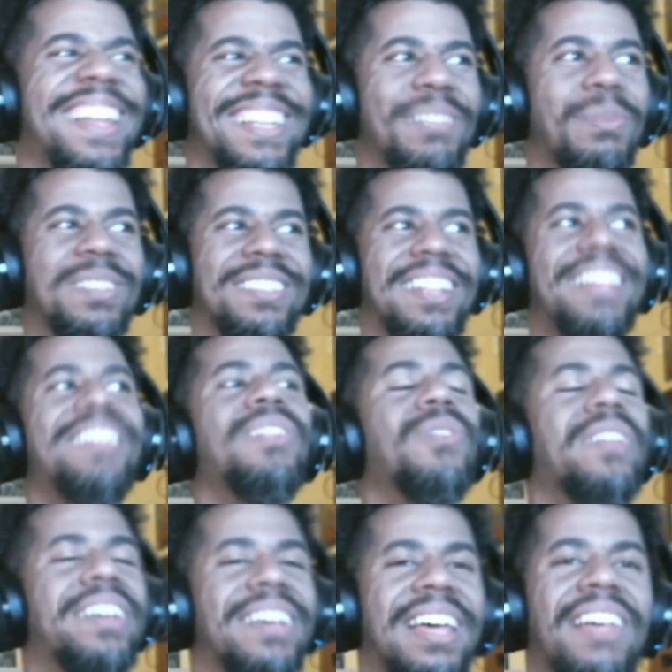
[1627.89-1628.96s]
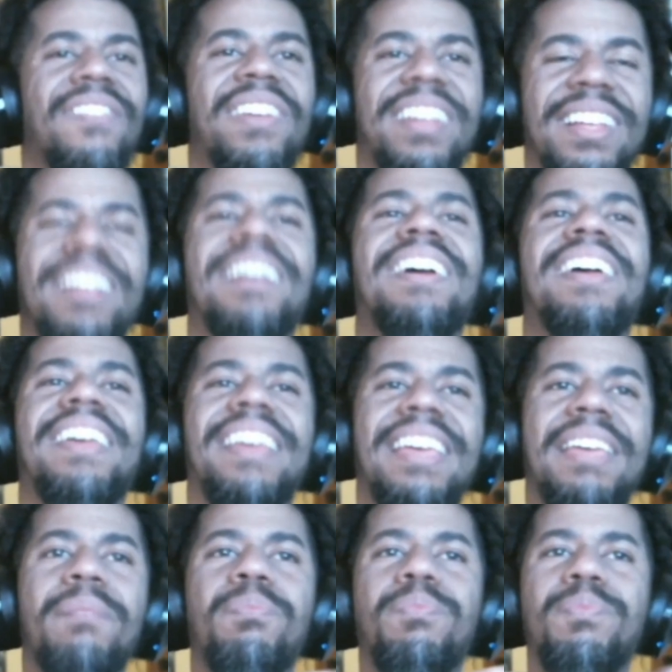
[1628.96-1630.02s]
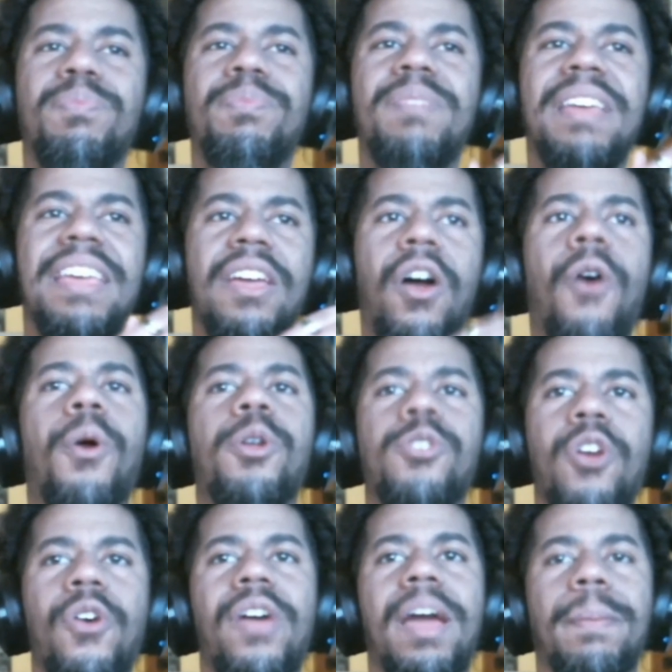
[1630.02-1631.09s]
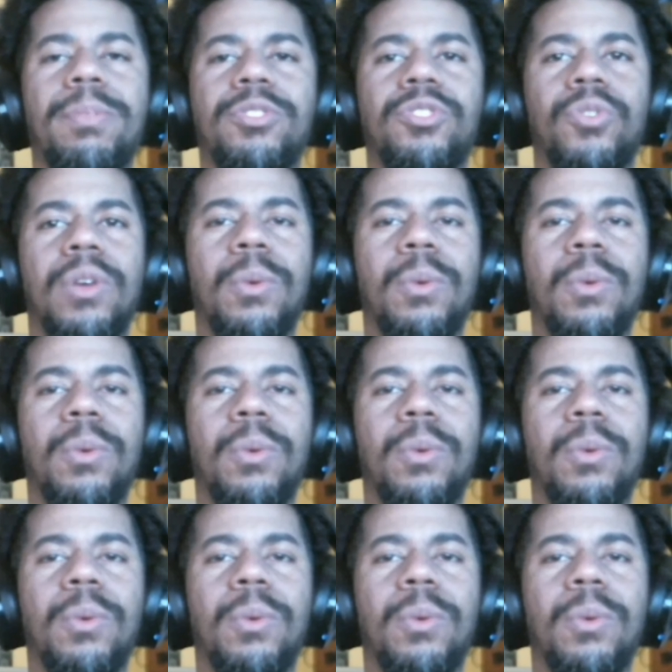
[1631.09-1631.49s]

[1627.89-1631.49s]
This was, like, you know, kind of like a R&R episode.